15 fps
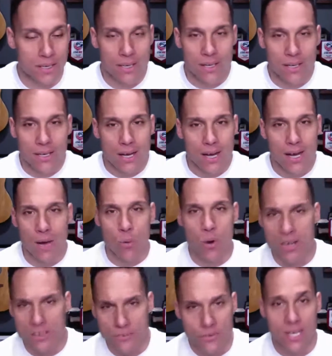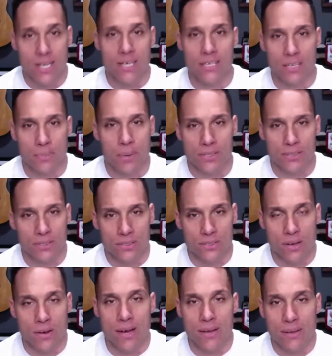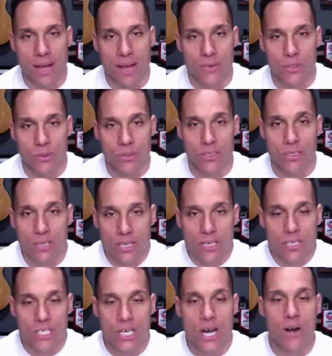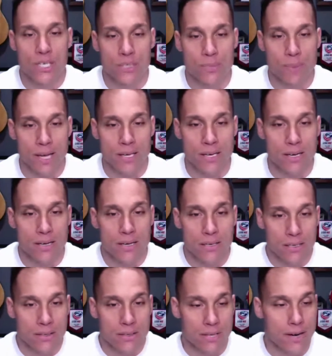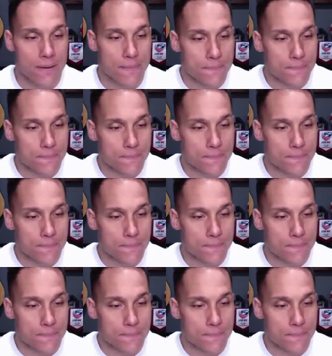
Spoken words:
where you fit into the puzzle. So I truly cherish my year there.